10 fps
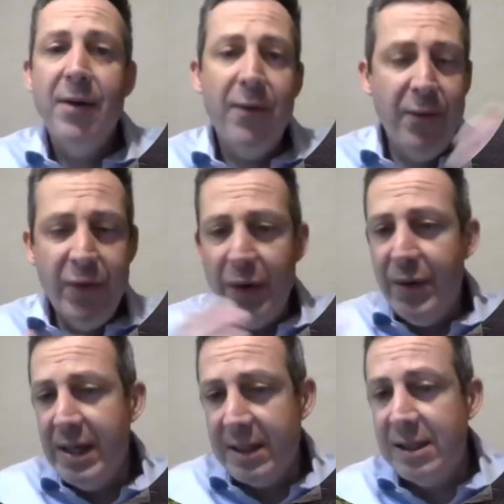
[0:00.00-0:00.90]

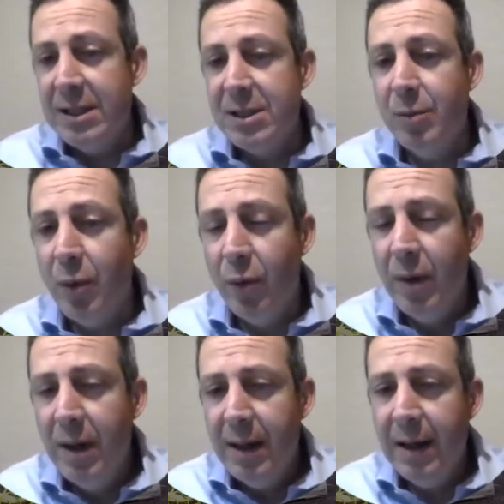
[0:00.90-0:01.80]
very accessible
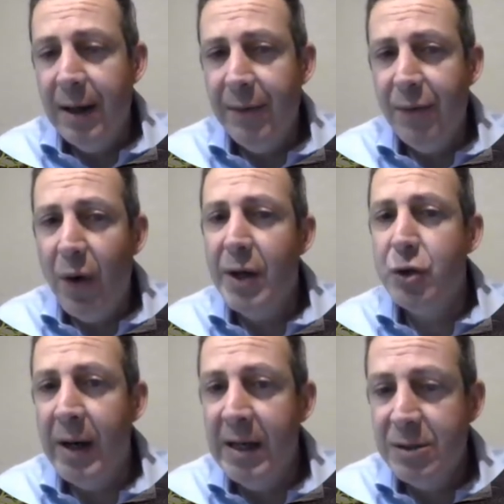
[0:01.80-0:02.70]
via
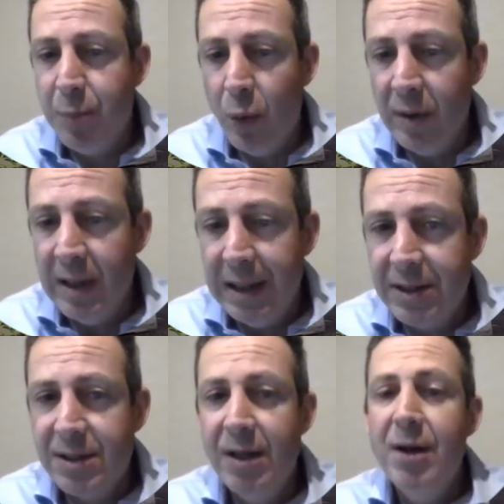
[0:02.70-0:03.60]
transport
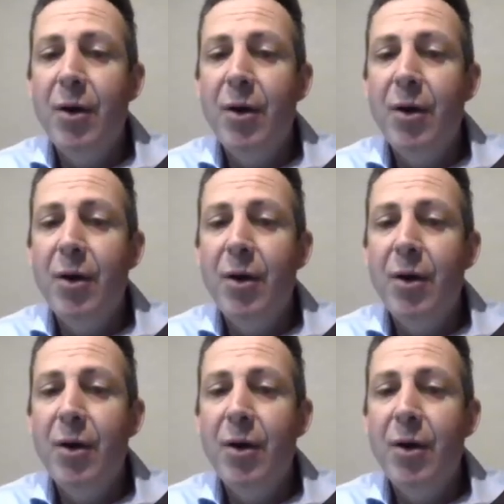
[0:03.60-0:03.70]
links